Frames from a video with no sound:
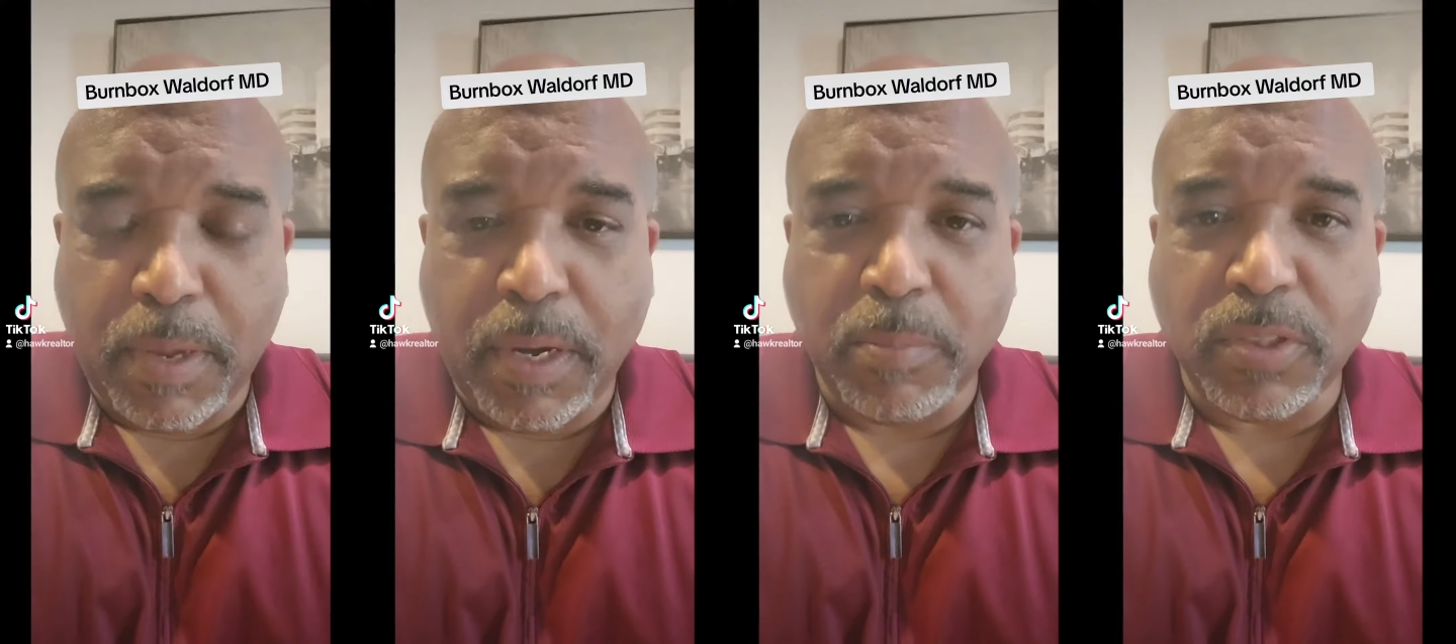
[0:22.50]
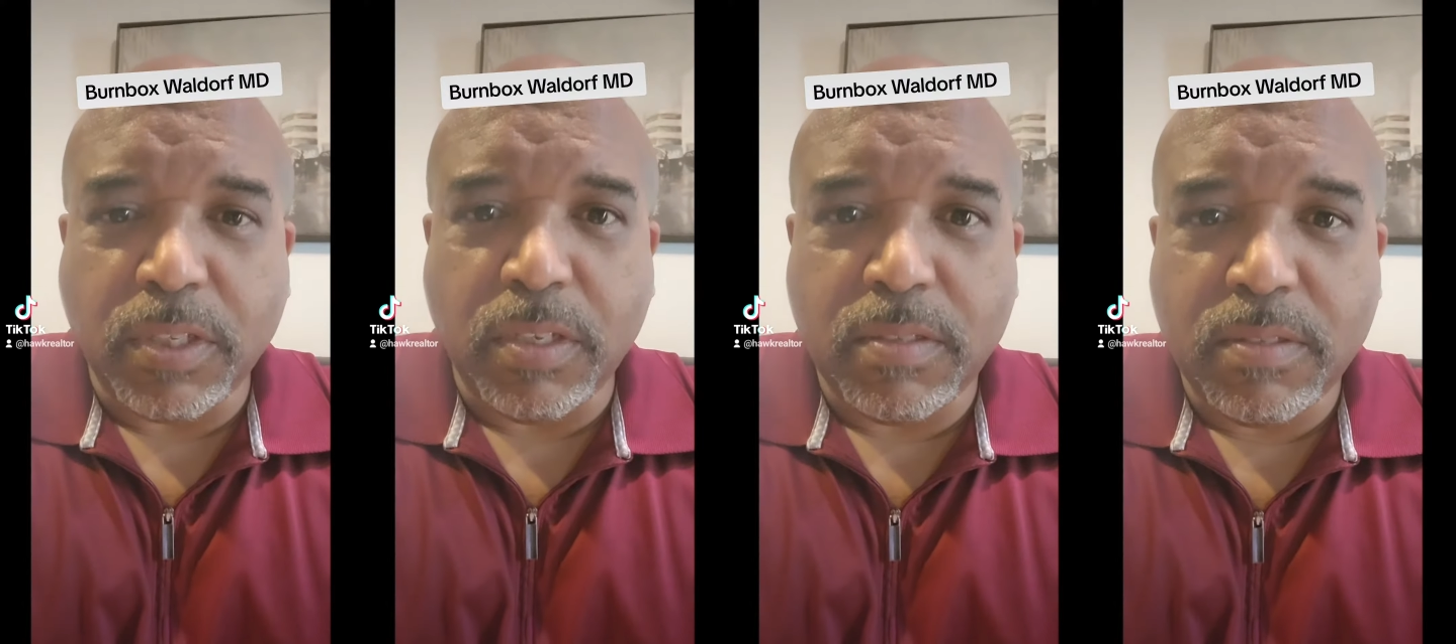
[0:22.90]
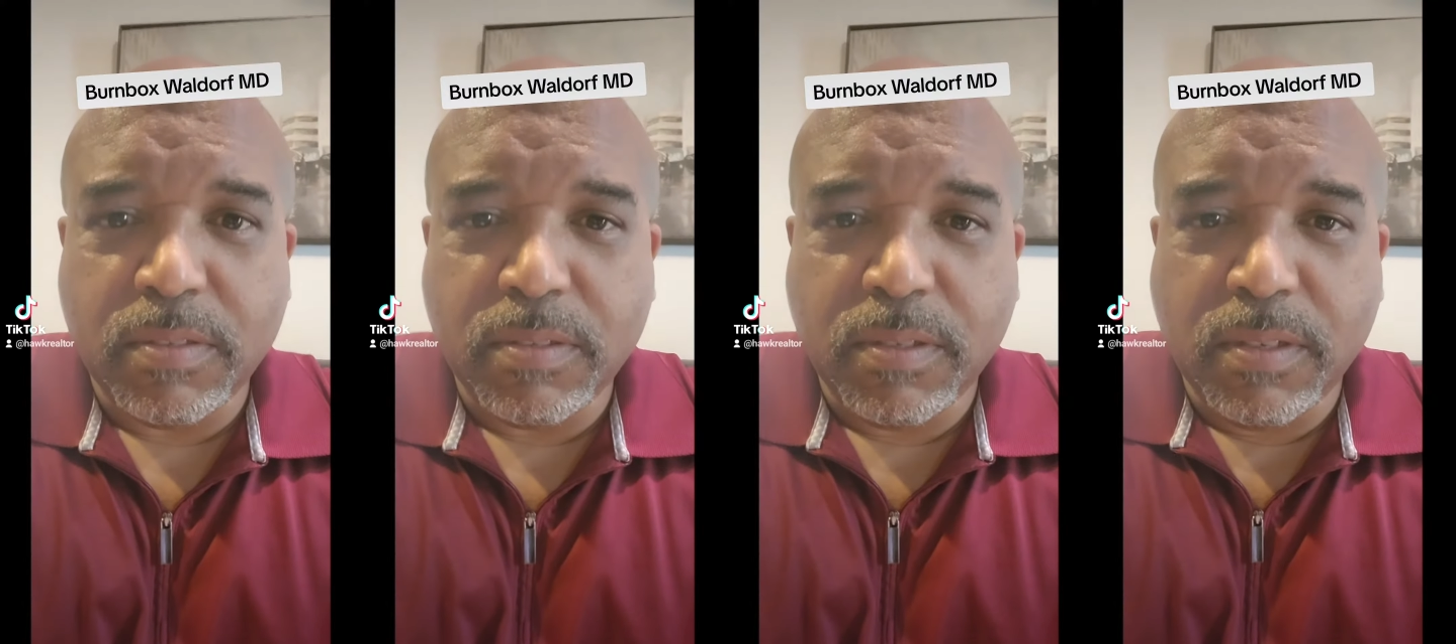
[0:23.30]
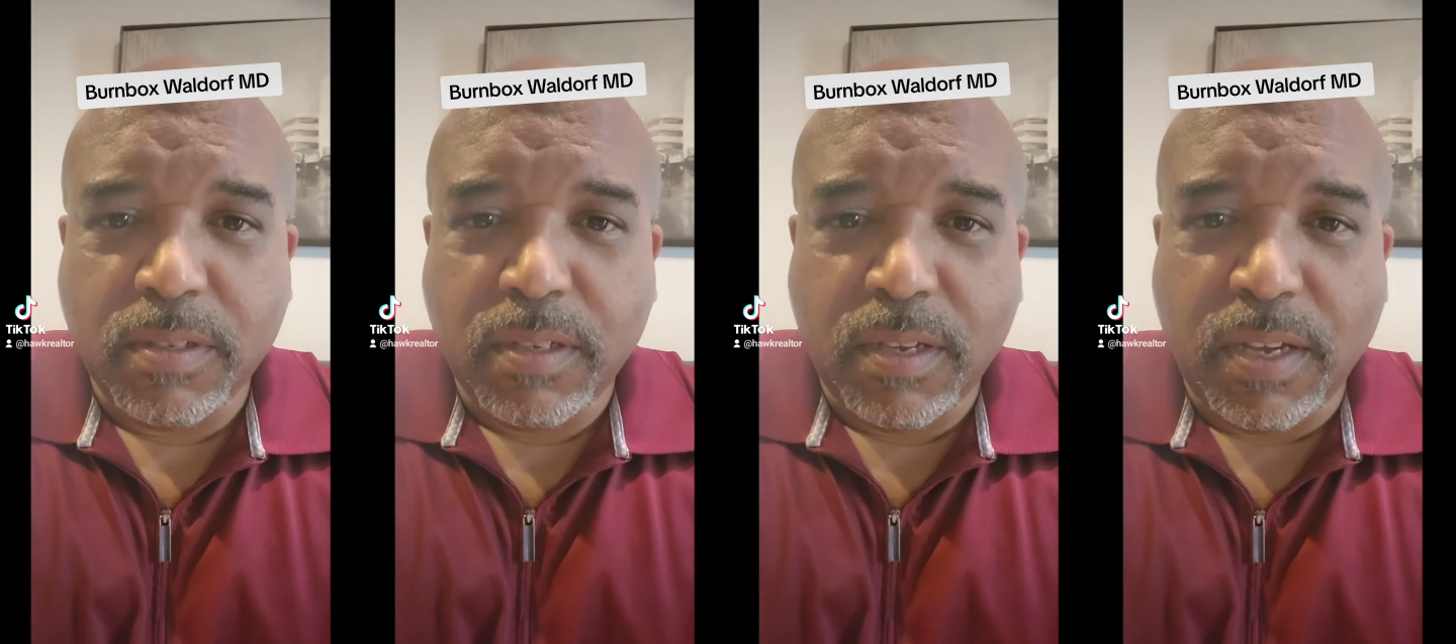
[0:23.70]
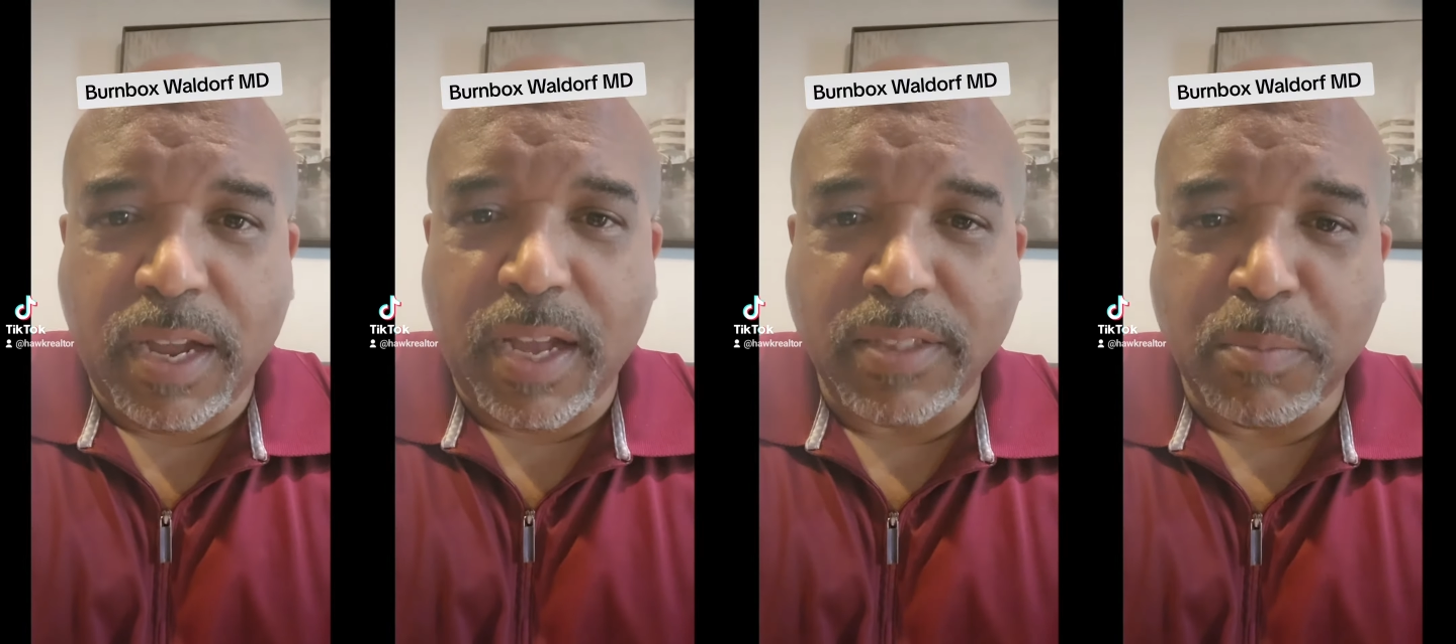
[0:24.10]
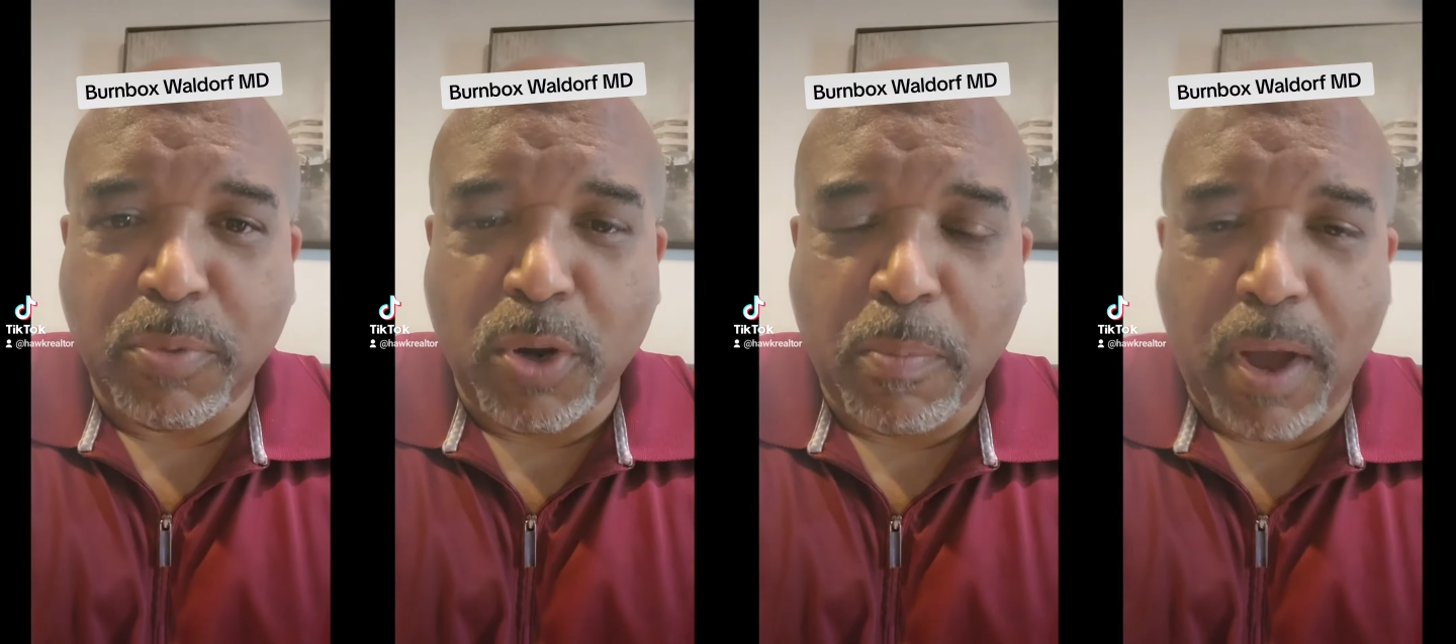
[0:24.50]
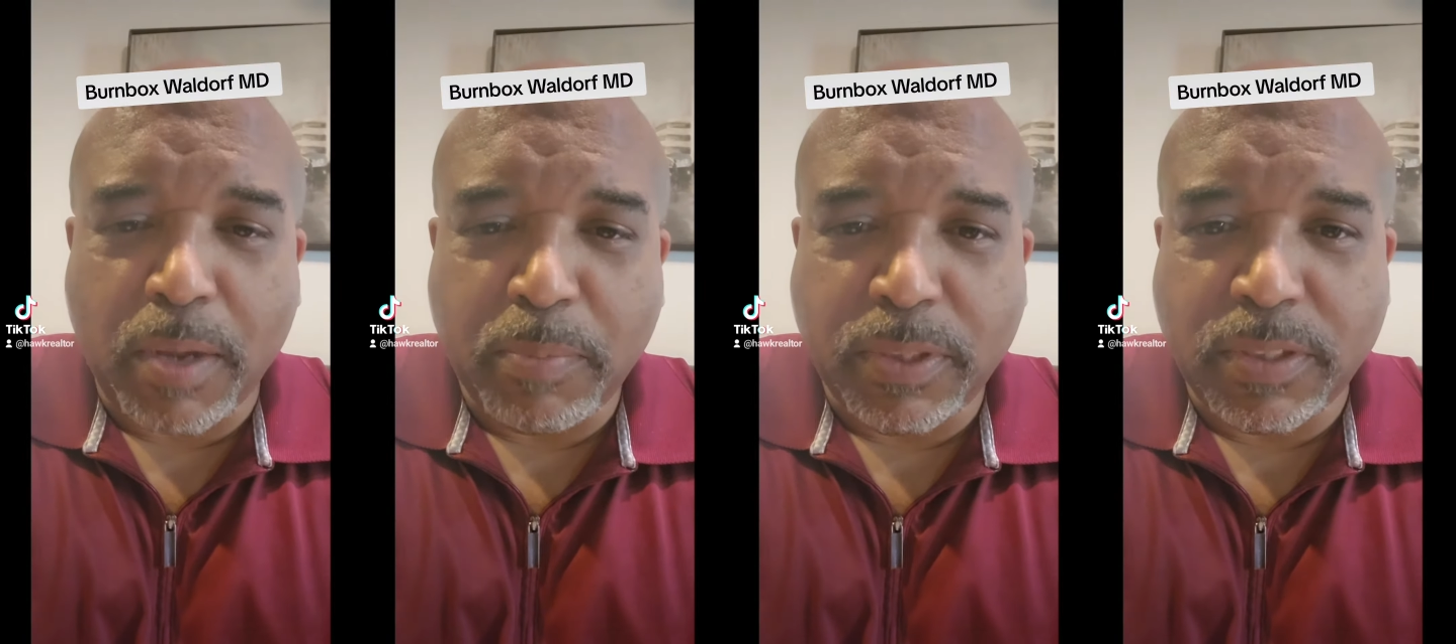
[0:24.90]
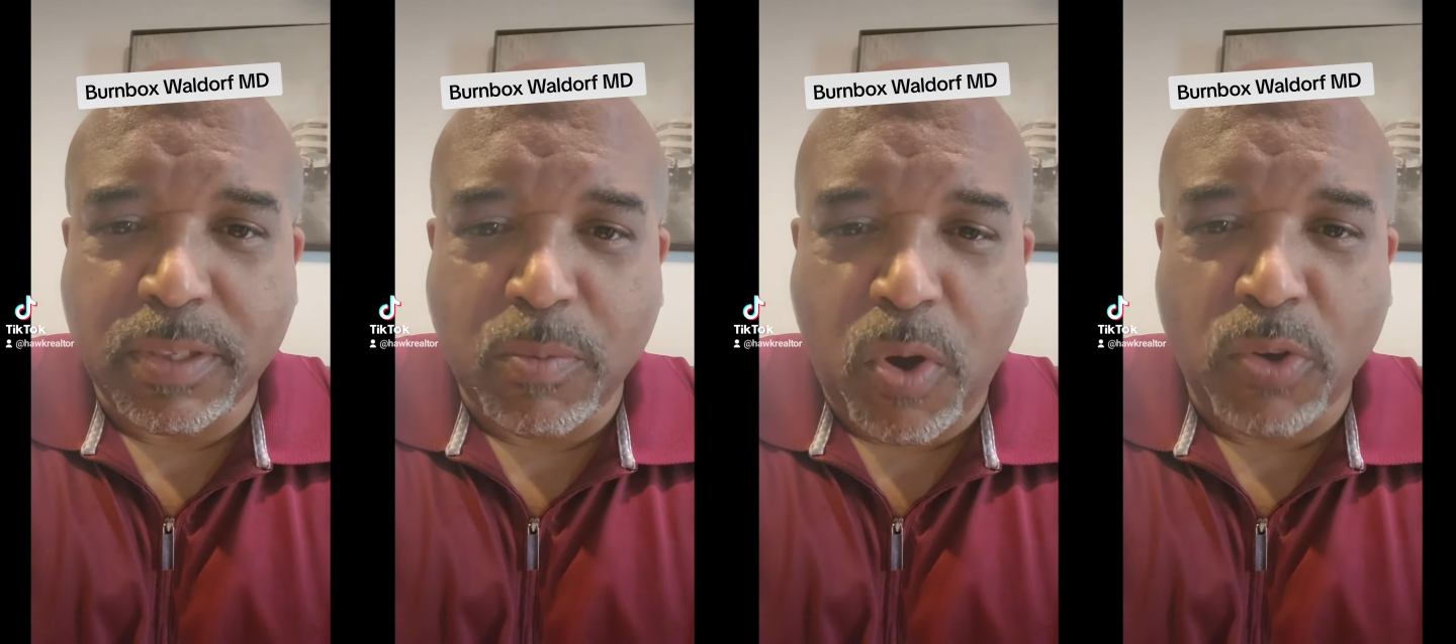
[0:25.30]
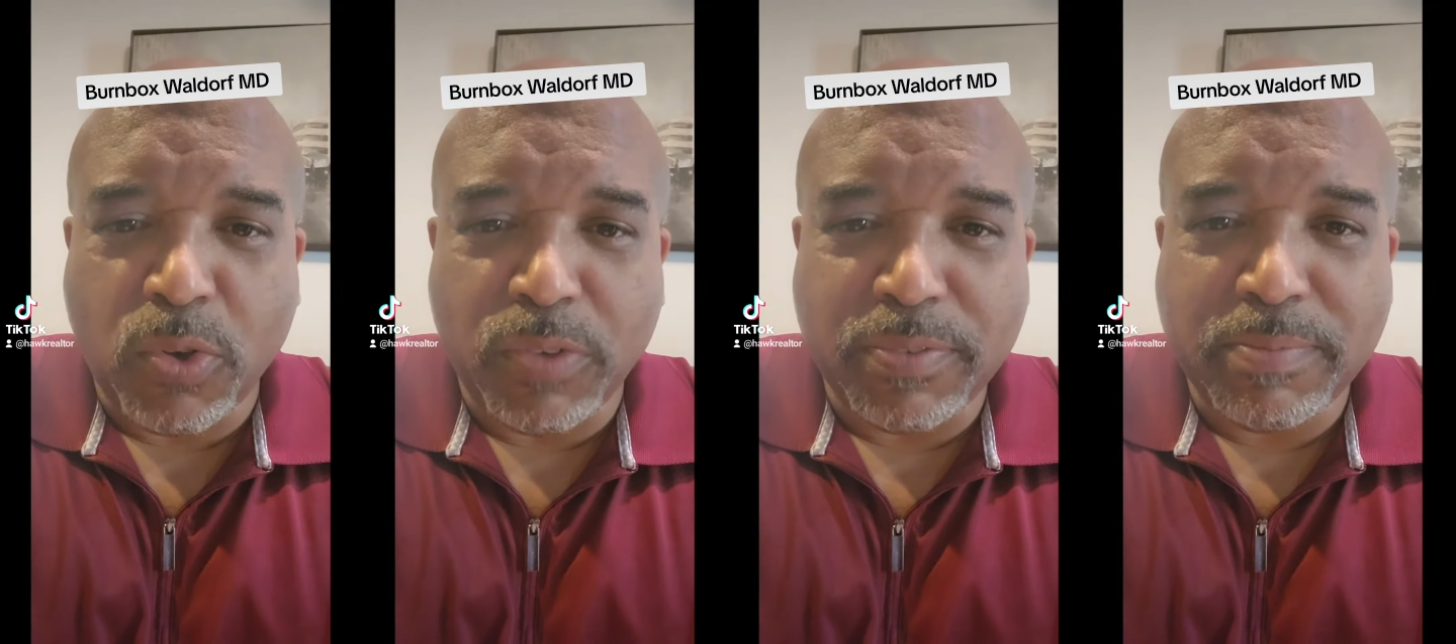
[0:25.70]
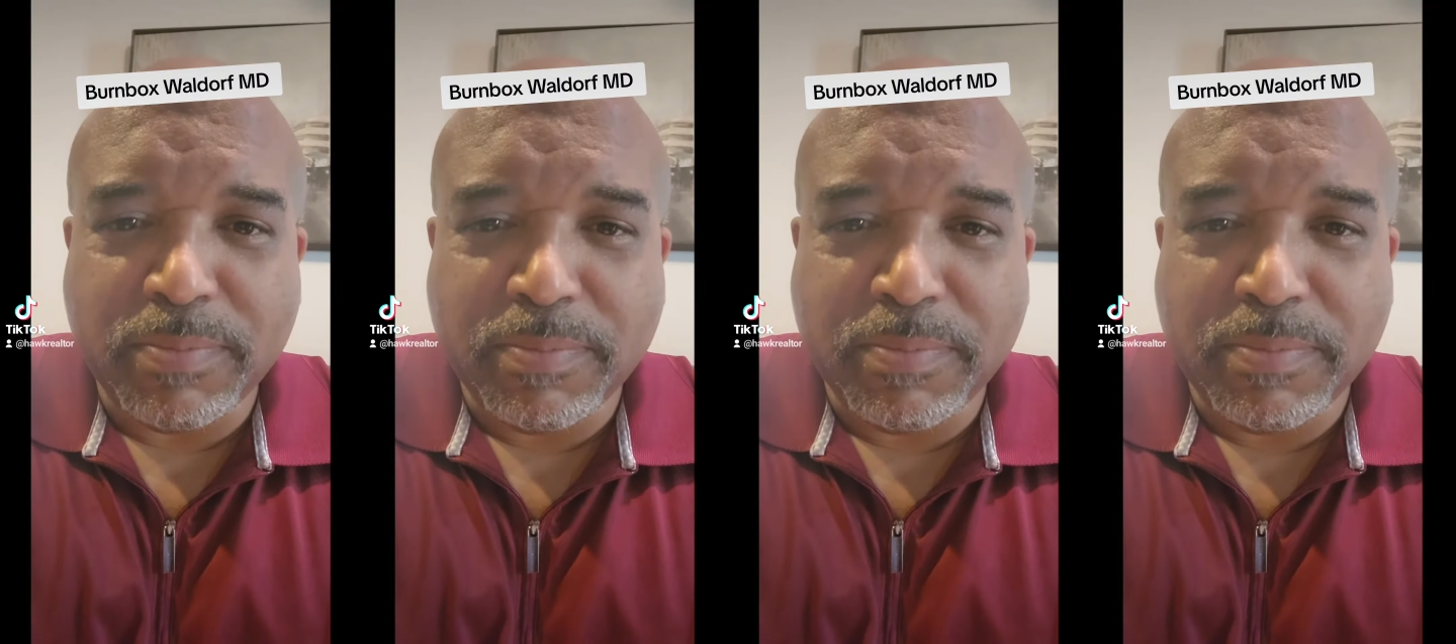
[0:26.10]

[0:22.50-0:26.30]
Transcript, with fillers: My name is Keith, and I got some Burnbox pizza at Waldorf.